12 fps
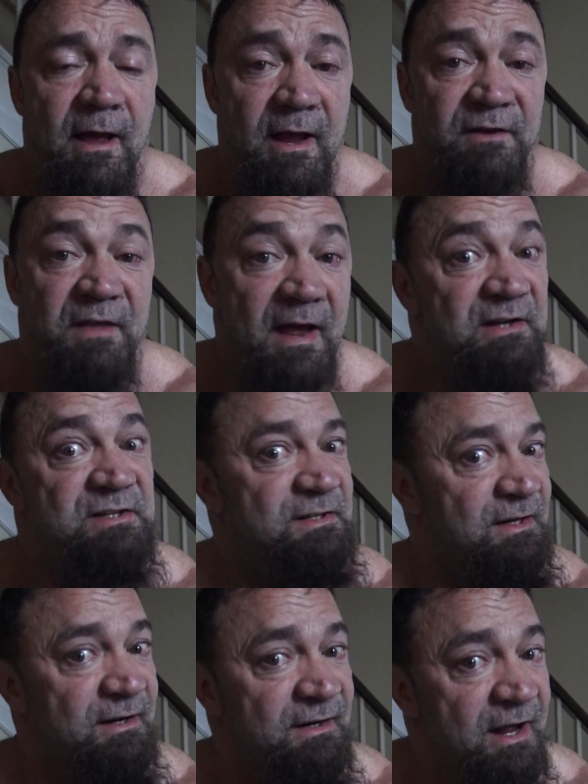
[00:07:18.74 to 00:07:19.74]
And
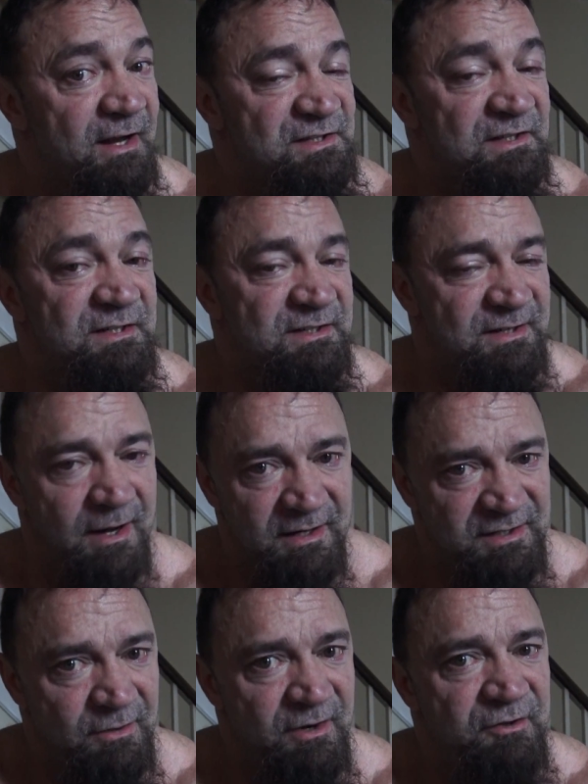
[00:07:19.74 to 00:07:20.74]
that's, in essence,
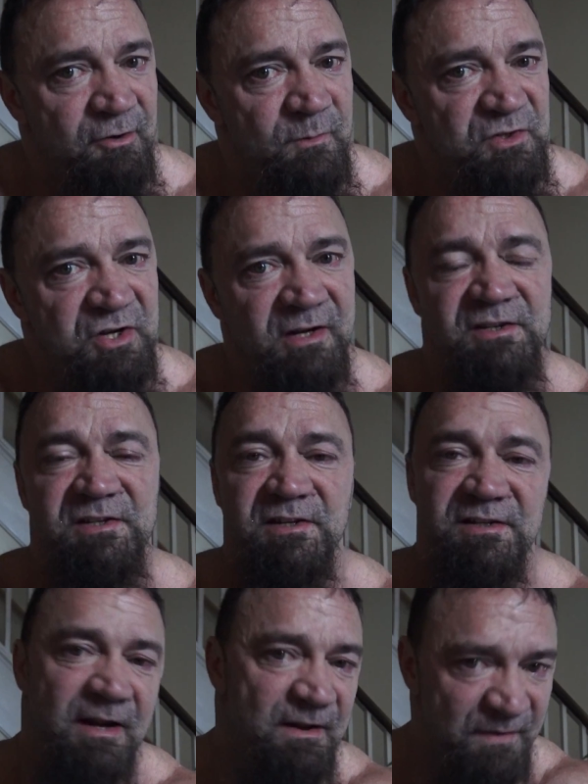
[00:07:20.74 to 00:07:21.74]
dietary
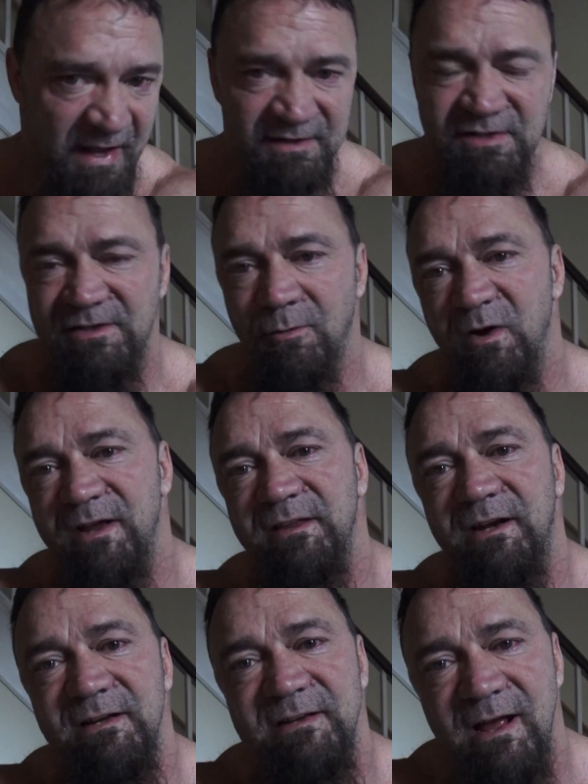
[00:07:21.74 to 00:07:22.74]
thermogenesis. And that's the way
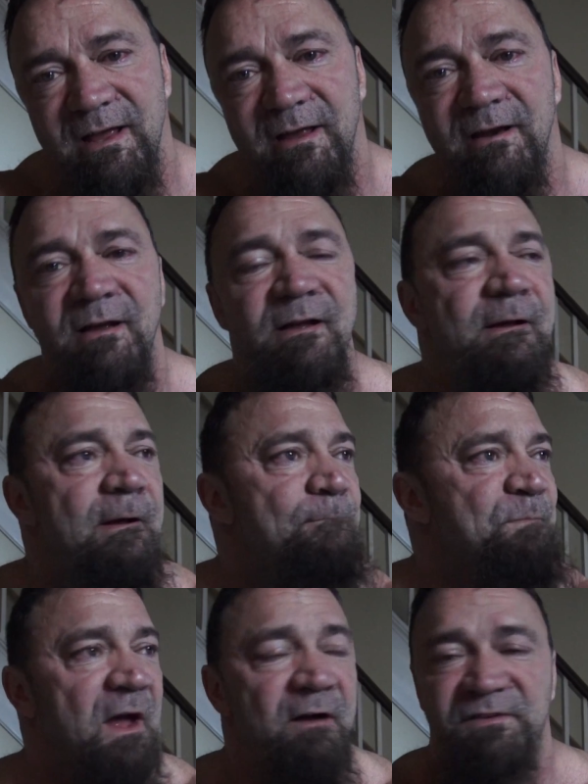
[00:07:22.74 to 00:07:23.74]
that I diet.
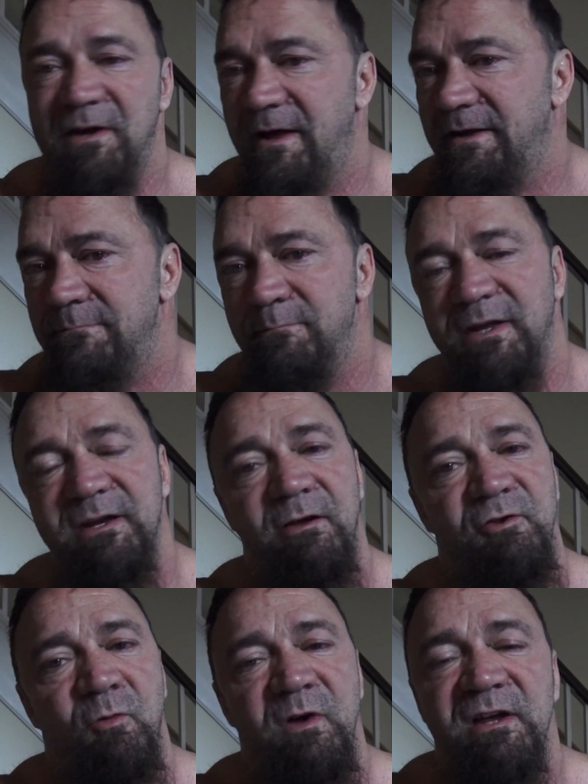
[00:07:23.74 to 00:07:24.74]
I've dieted many
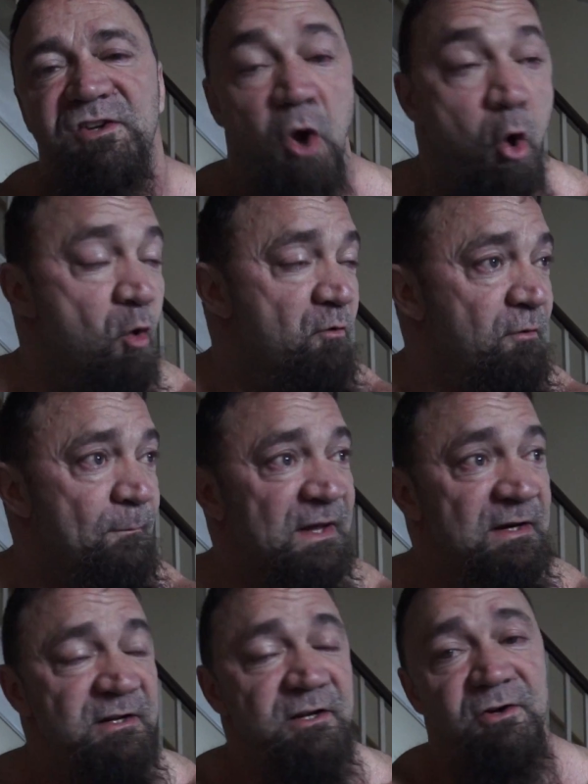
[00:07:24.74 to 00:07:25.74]
other ways over
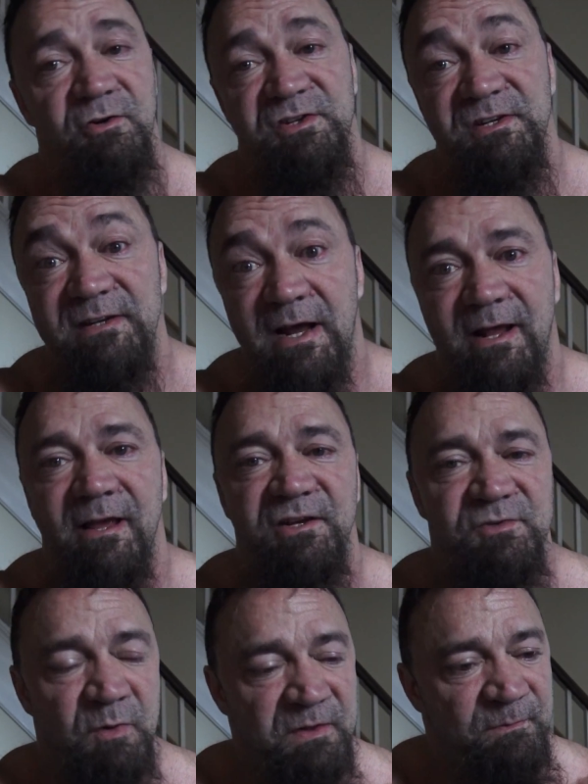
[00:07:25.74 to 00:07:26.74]
many years and
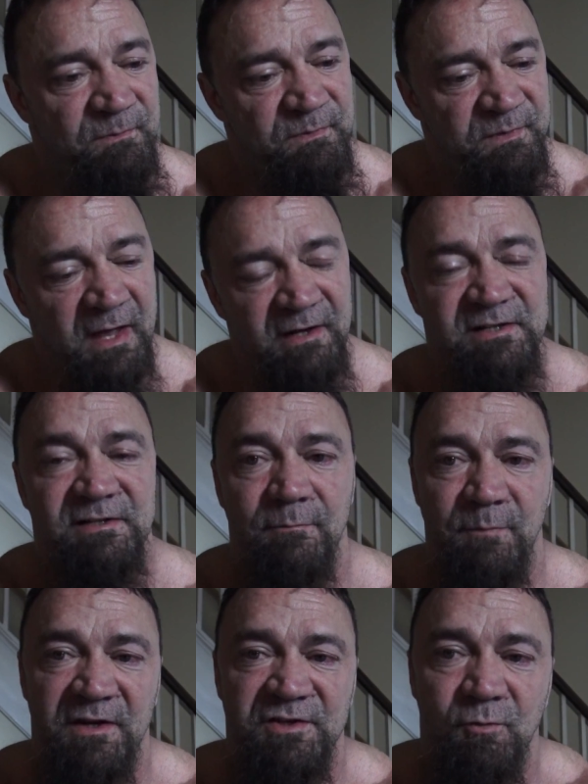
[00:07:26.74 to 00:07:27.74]
decades, but that's the
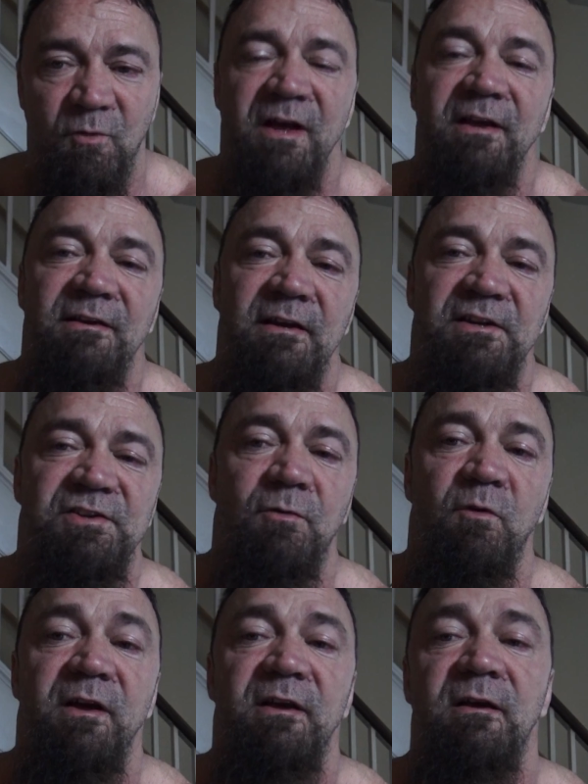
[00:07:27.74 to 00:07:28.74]
best way. And that's
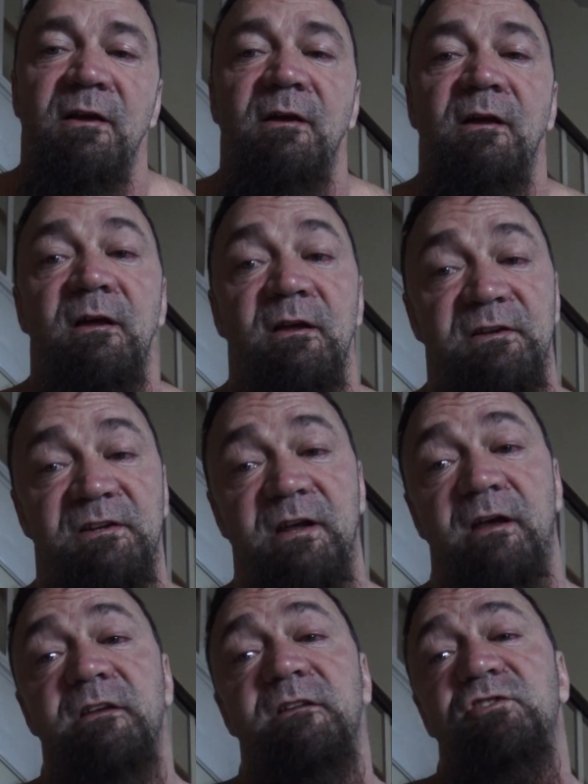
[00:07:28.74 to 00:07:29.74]
the way, to
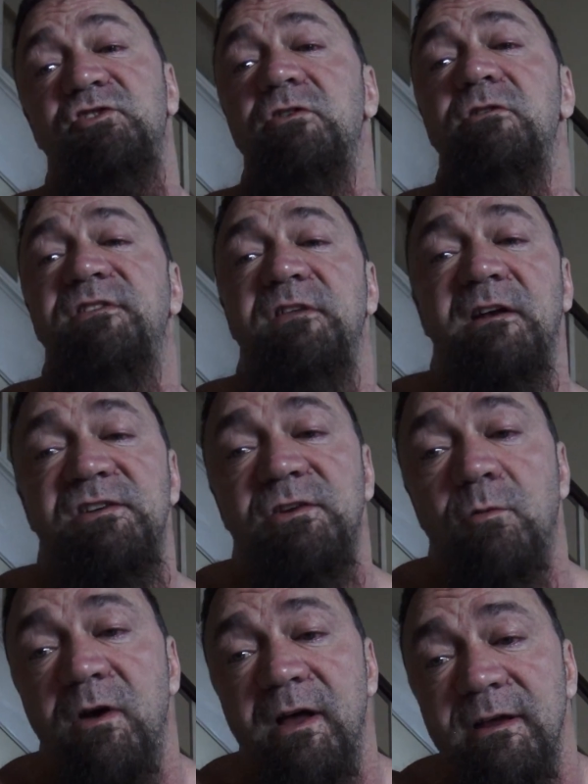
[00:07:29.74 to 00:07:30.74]
tell you the truth, that's
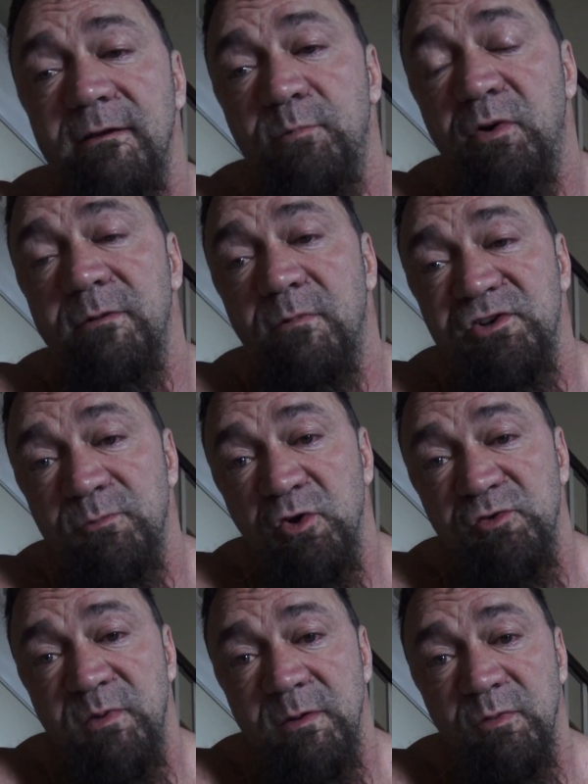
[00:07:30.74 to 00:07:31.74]
the way pretty much
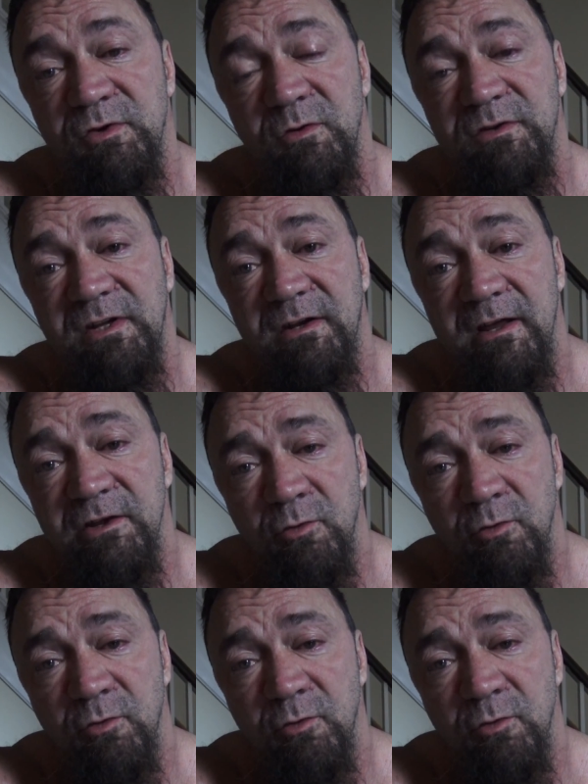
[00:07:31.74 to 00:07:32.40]
most people do it today.